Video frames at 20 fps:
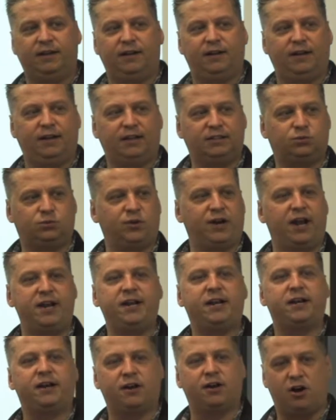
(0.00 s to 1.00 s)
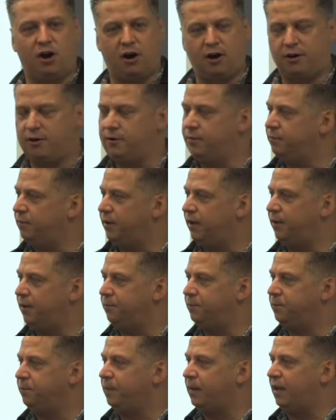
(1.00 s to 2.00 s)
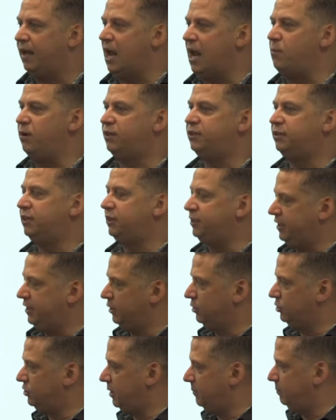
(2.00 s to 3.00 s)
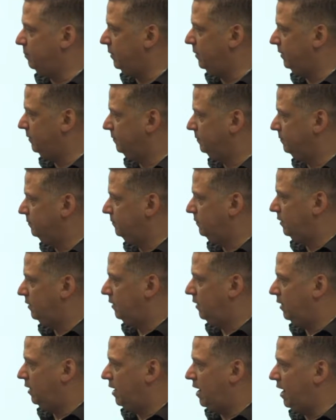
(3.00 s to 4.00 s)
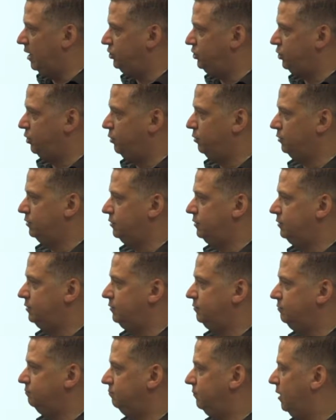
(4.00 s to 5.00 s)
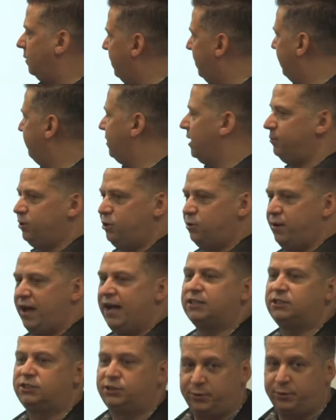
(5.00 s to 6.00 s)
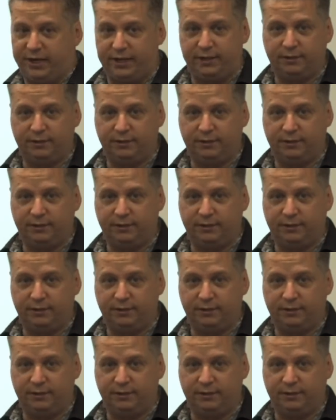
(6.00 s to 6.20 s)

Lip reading: is when I needed a car and I went to the dealership, I chose a BMW X3.